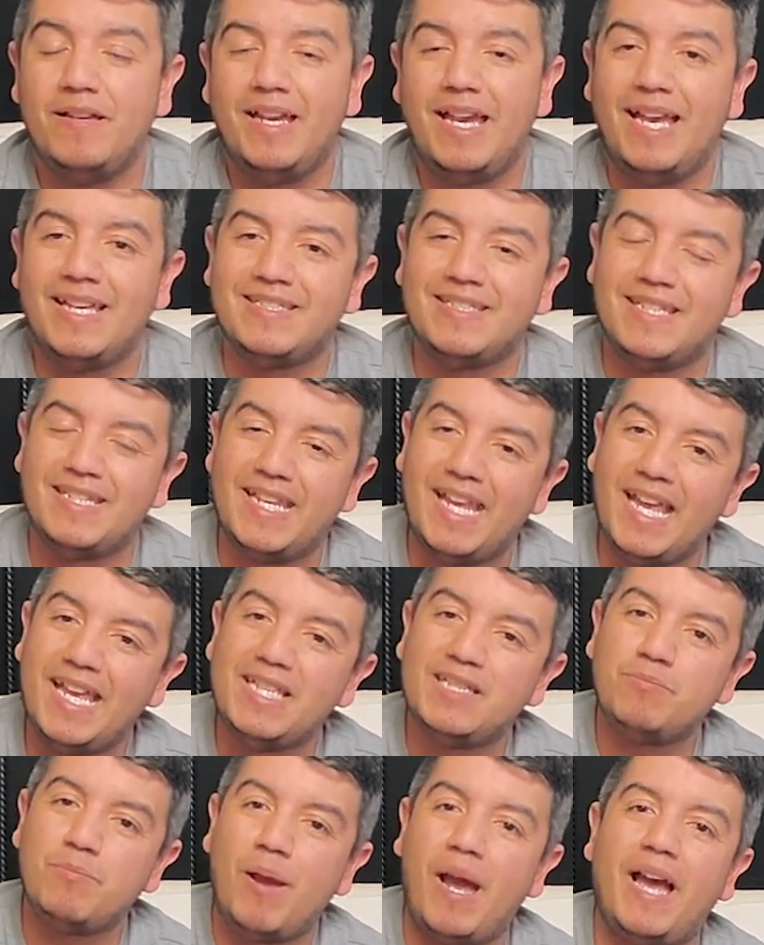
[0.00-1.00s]
As the
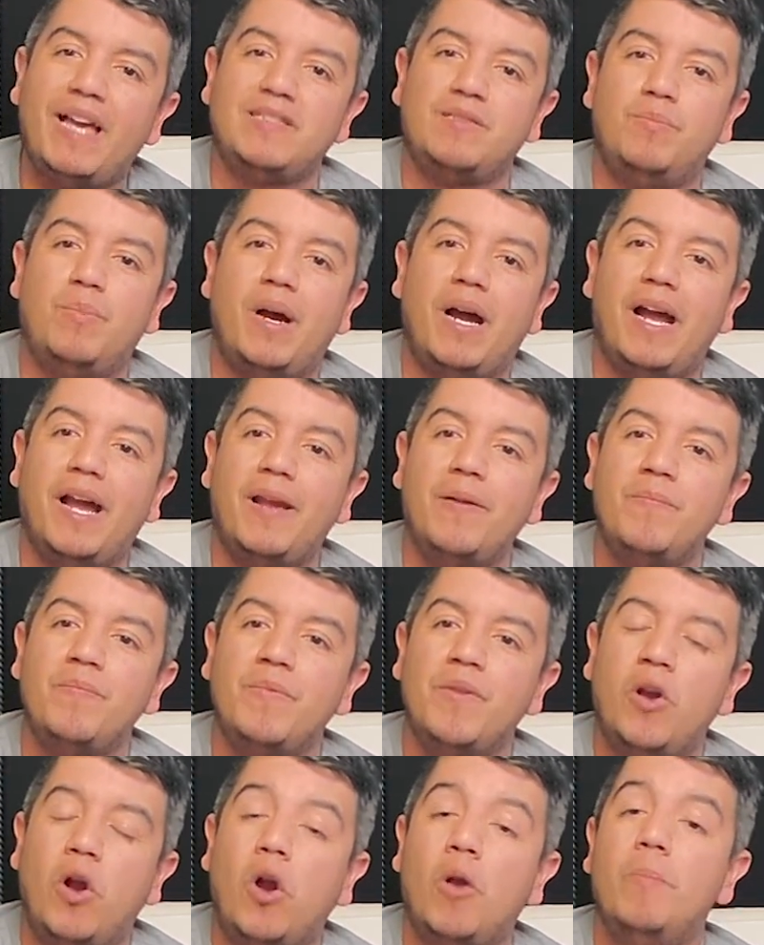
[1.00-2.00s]
days passed by,
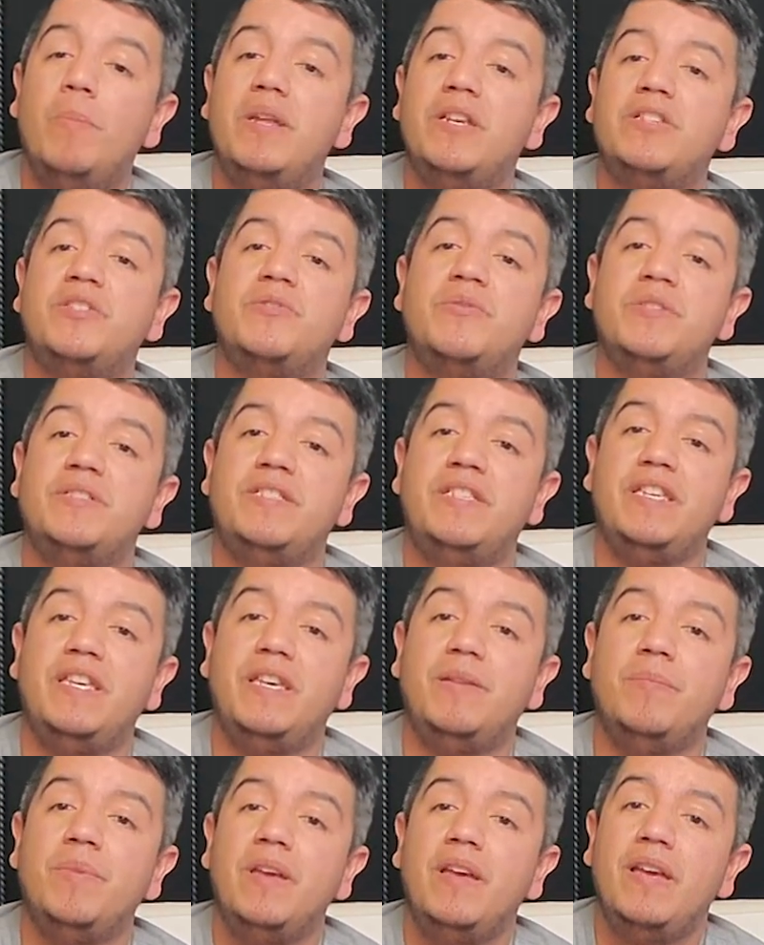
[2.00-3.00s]
our ministry
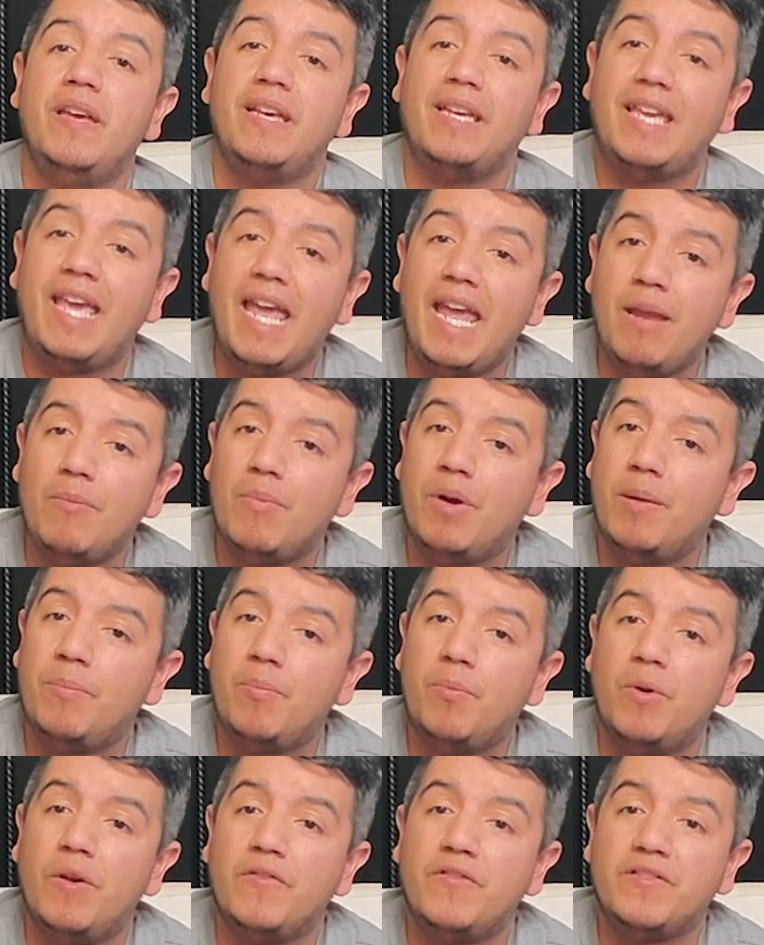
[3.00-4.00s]
team came up
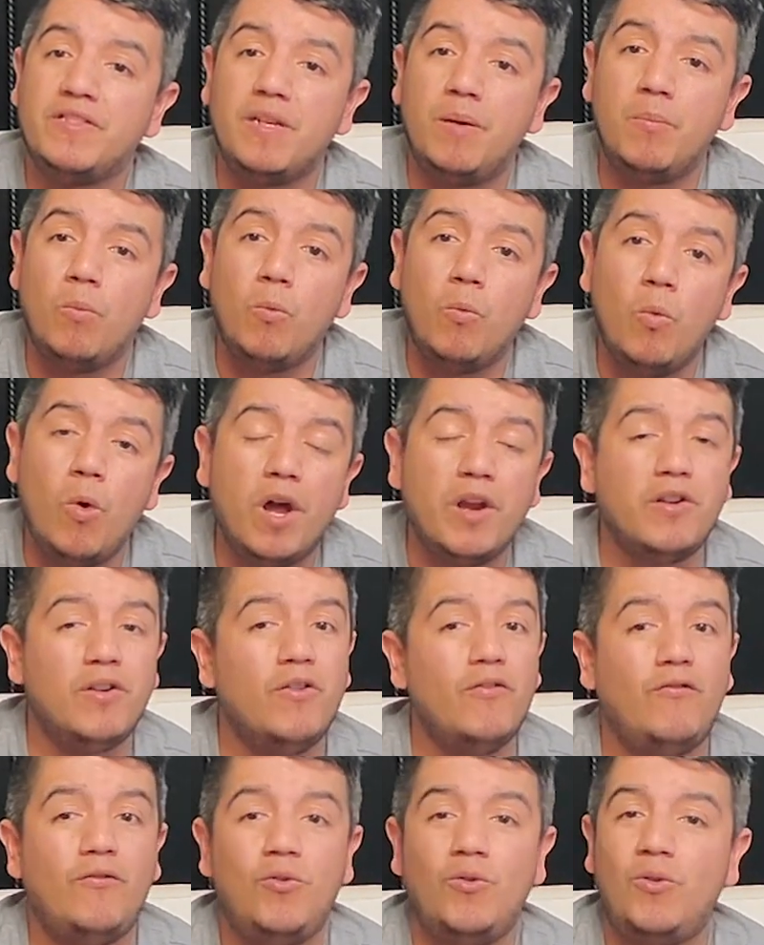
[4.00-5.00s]
with some
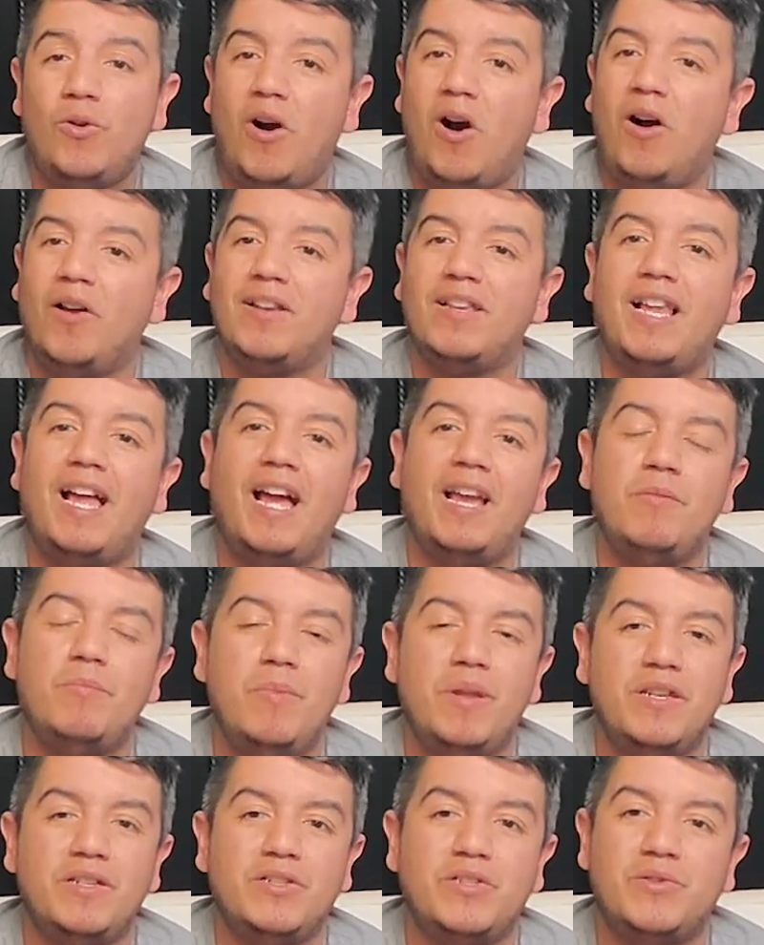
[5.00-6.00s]
wonderful online
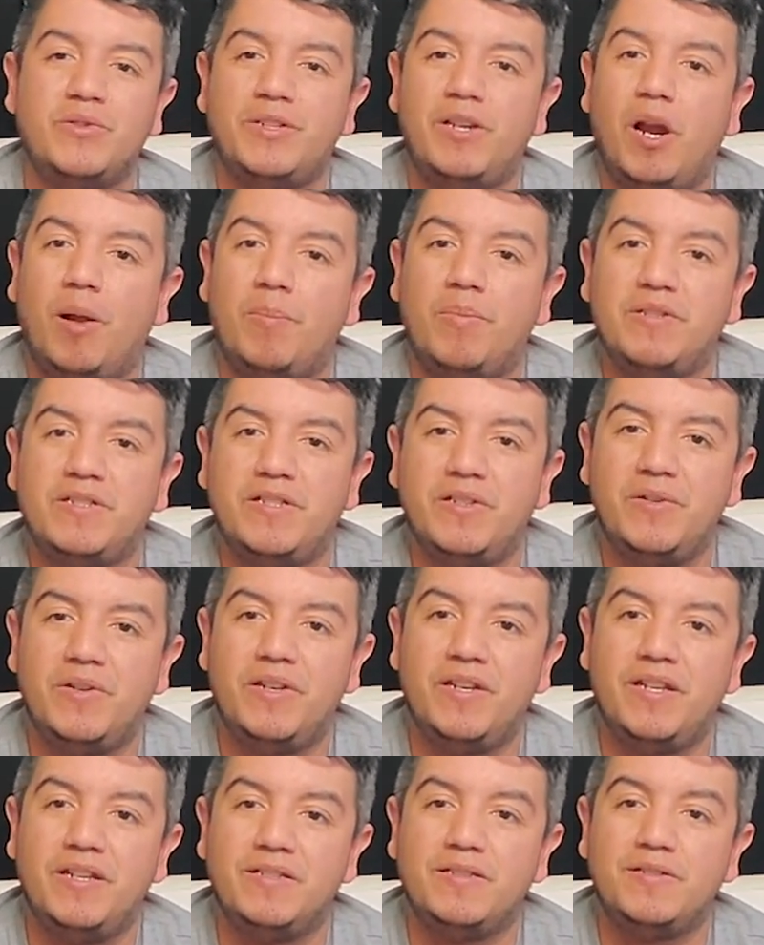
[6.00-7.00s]
ministry
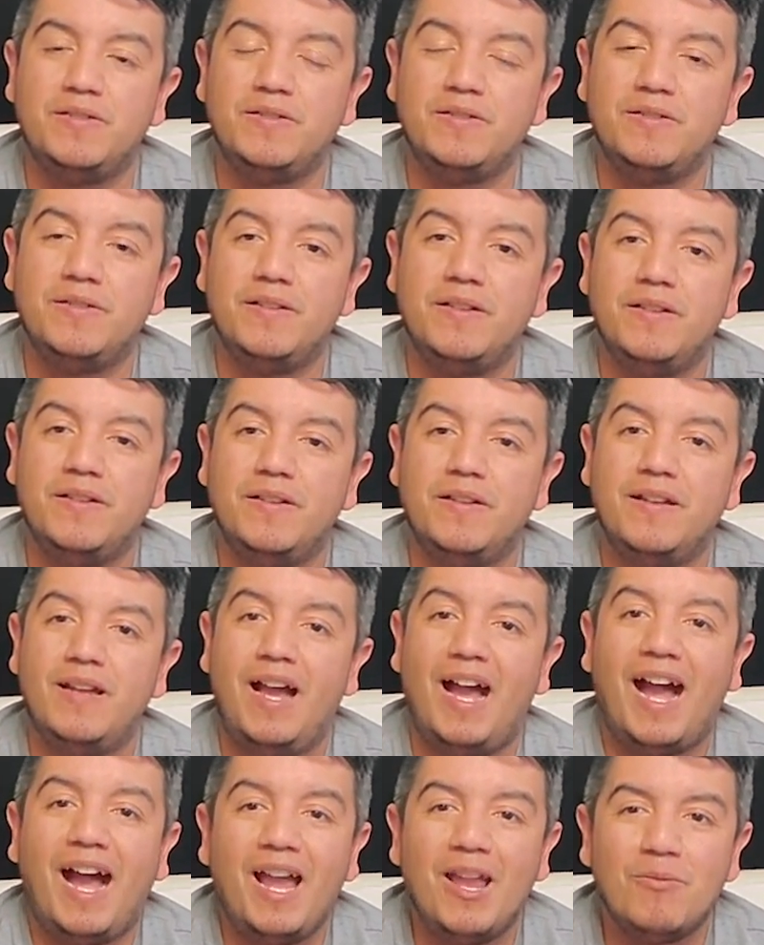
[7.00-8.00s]
opportunities.
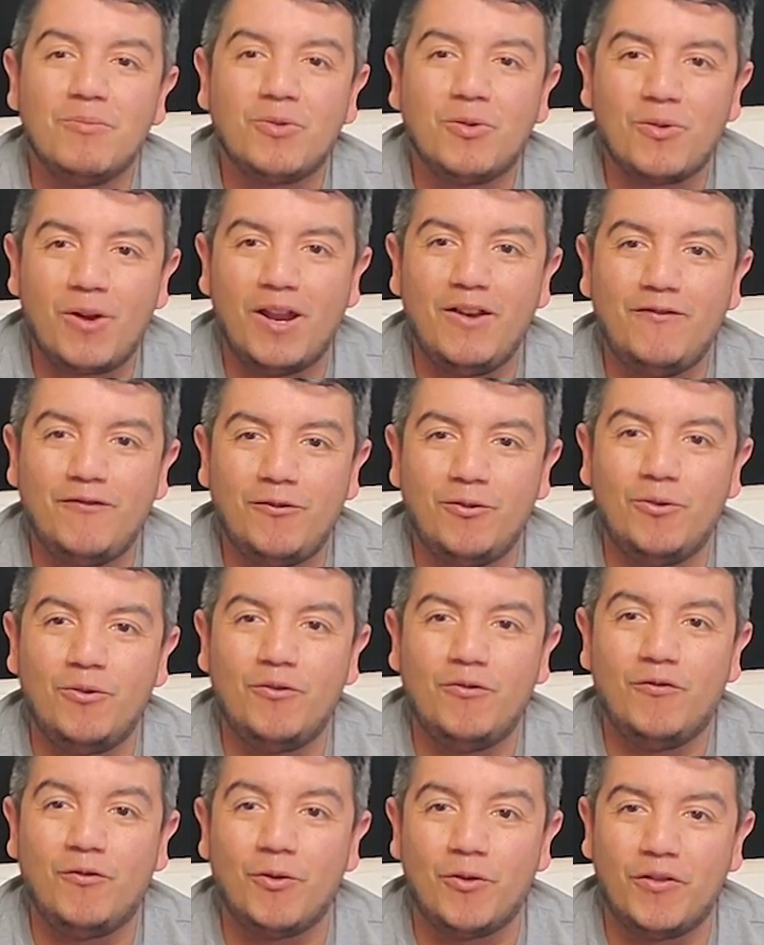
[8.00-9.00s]
I am
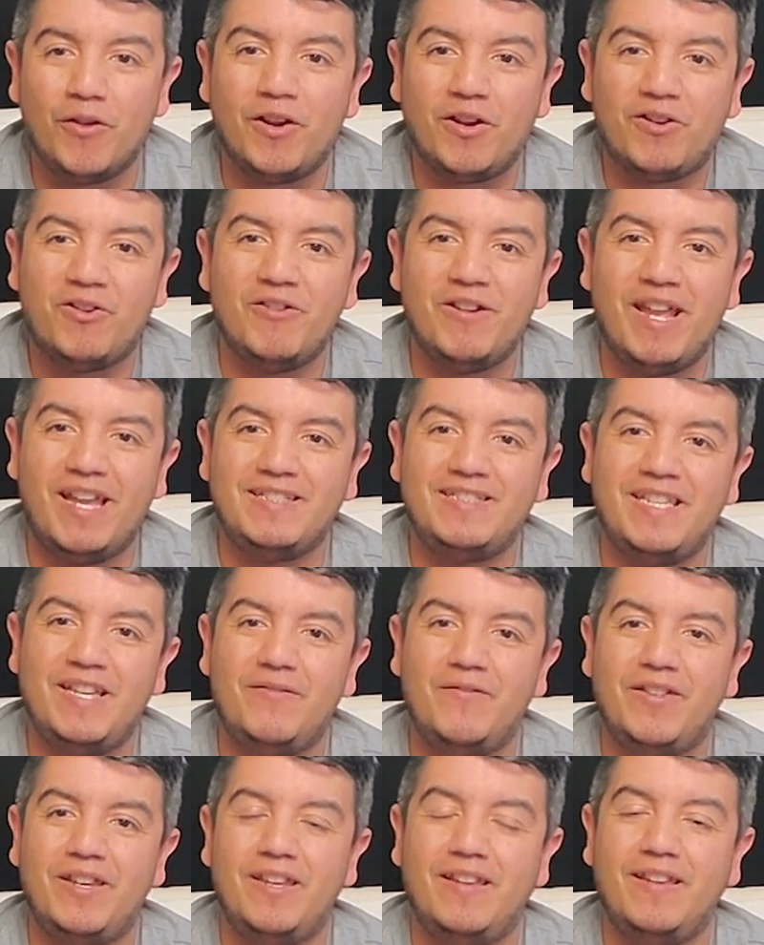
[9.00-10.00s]
grateful for their
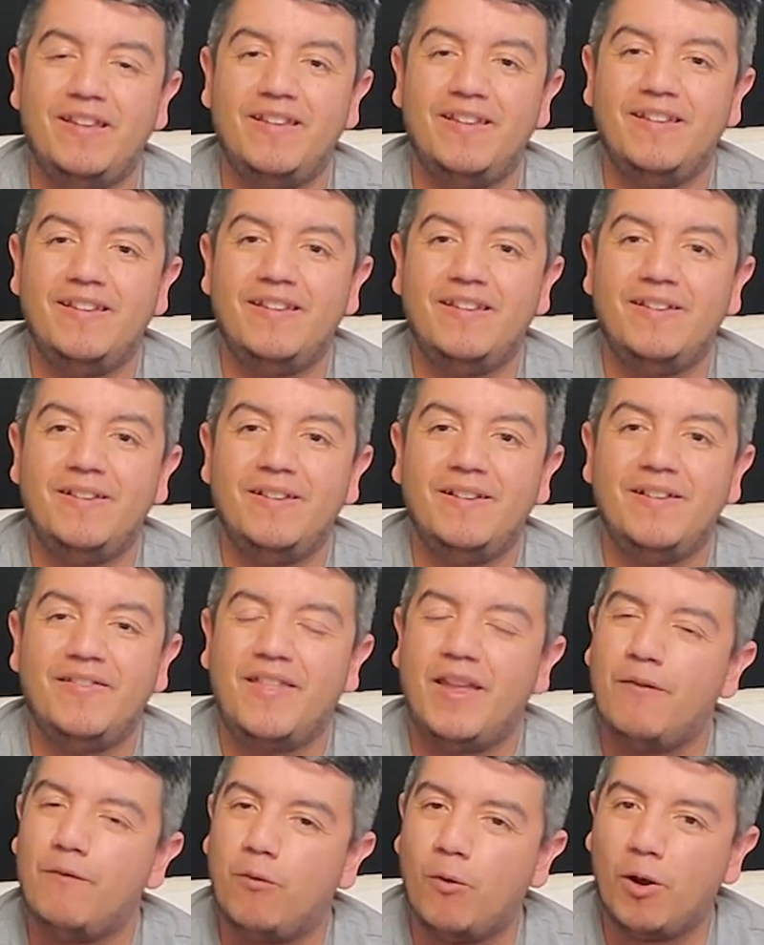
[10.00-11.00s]
creativity.
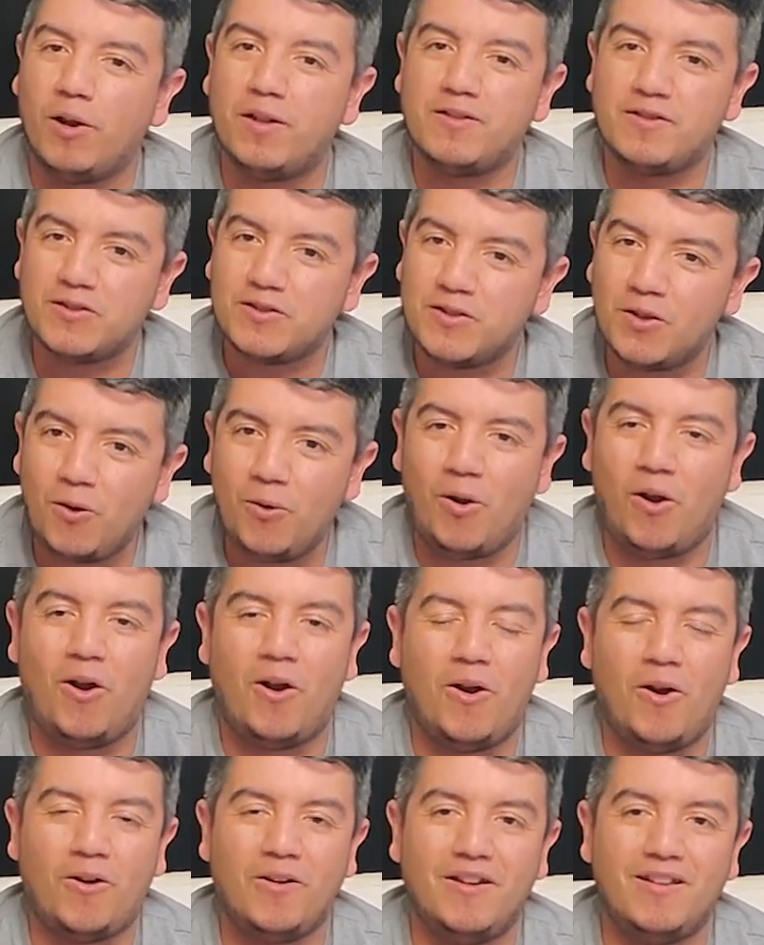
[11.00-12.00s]
They worked so
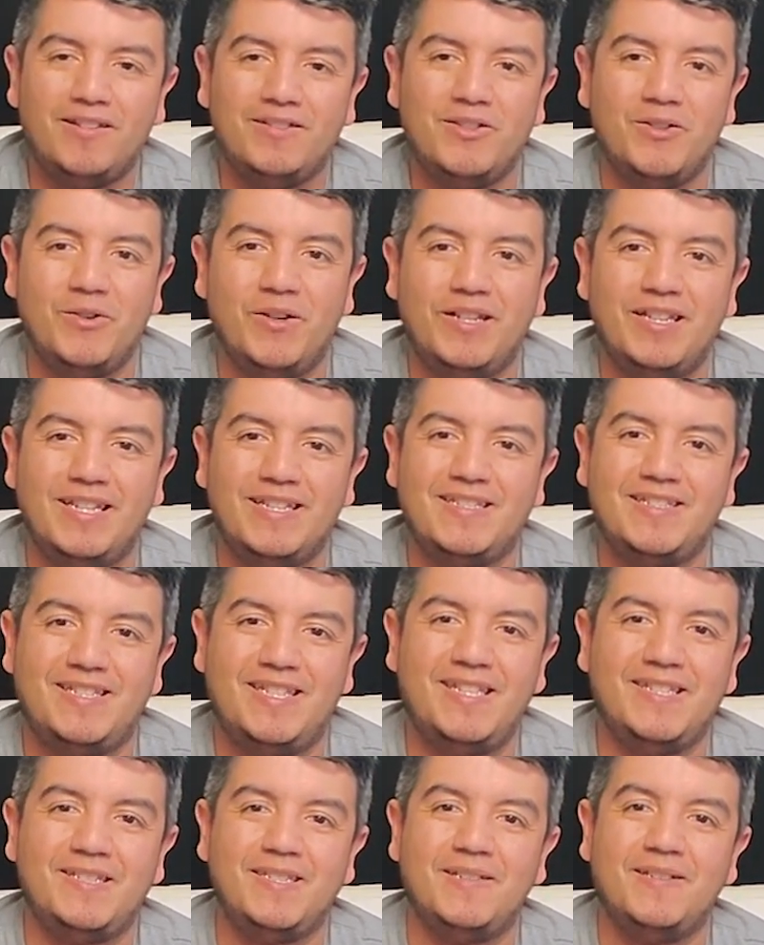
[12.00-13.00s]
hard during this
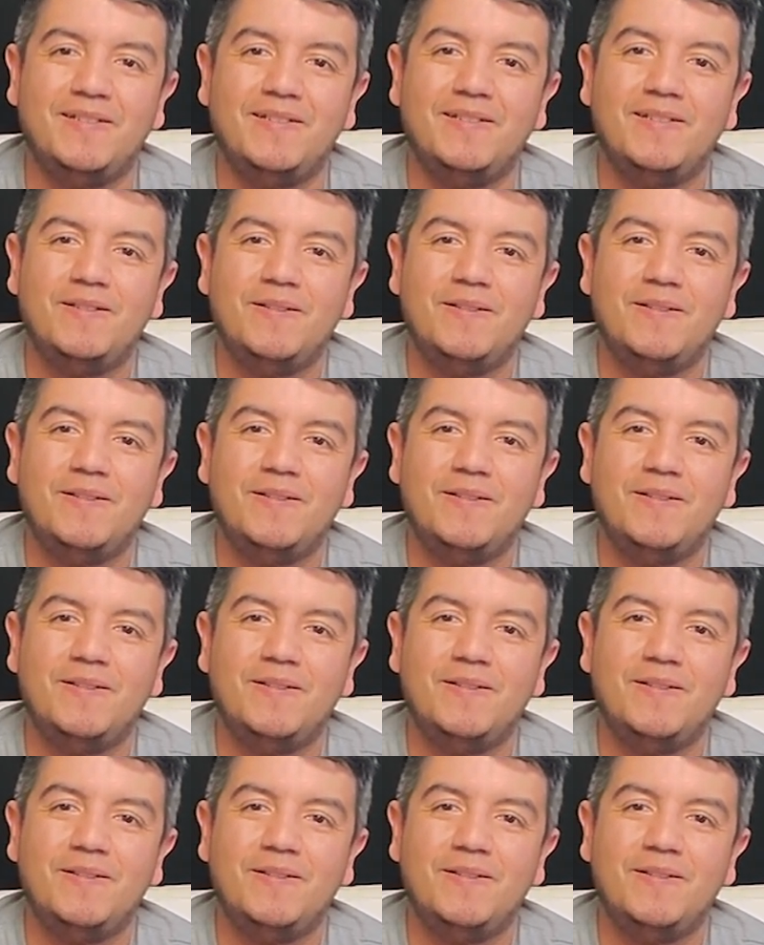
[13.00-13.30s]
season.